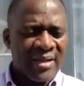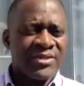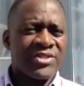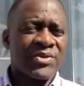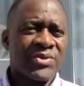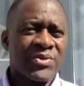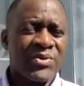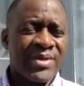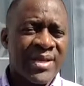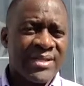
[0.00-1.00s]

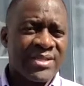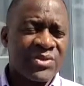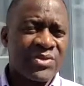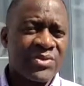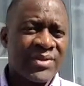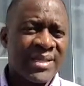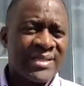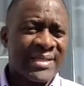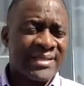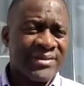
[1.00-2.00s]
So yes, so there
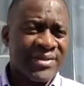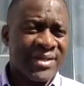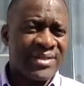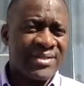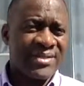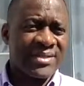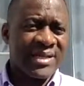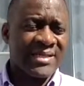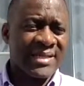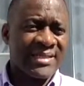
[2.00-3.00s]
are certain things,
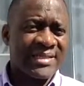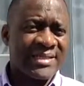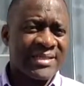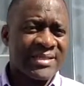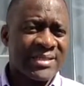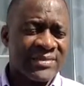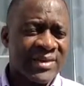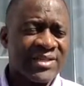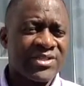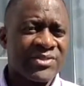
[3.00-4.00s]
uh, certain
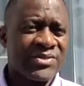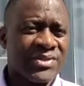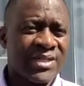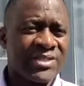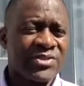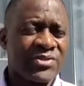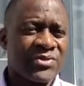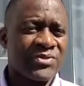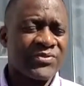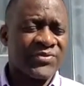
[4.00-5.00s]
dysfunctions that
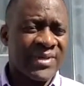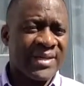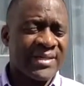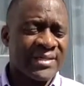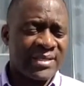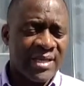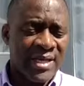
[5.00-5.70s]
you find